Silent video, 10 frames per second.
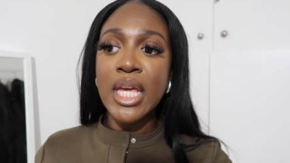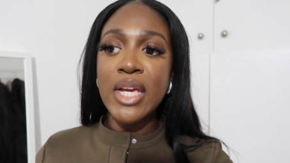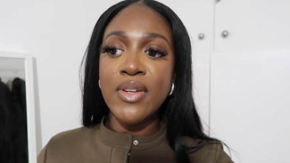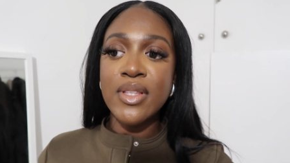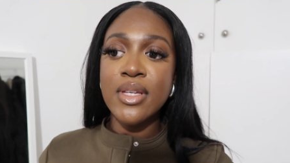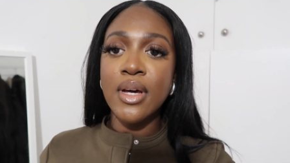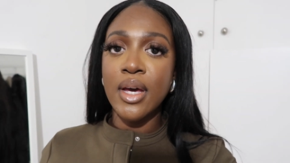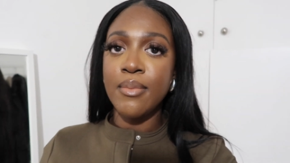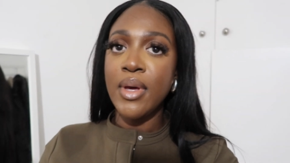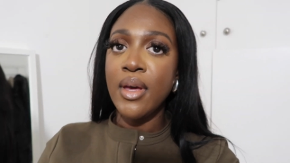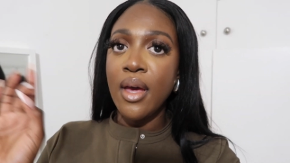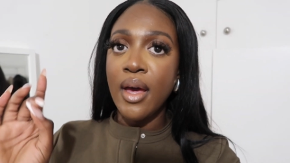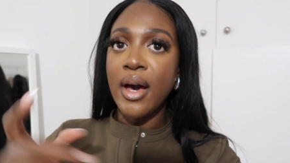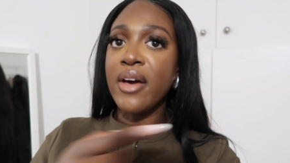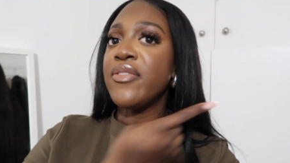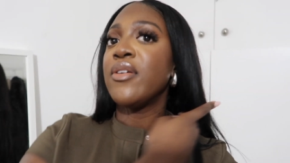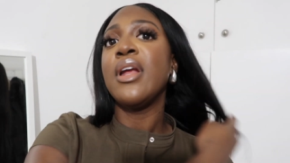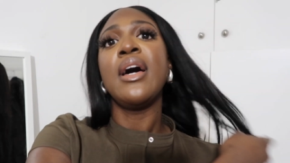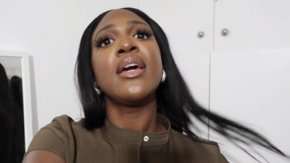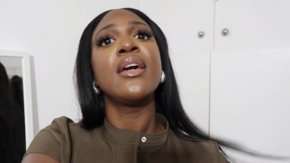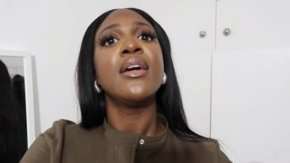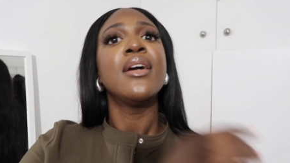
the evening time I feel like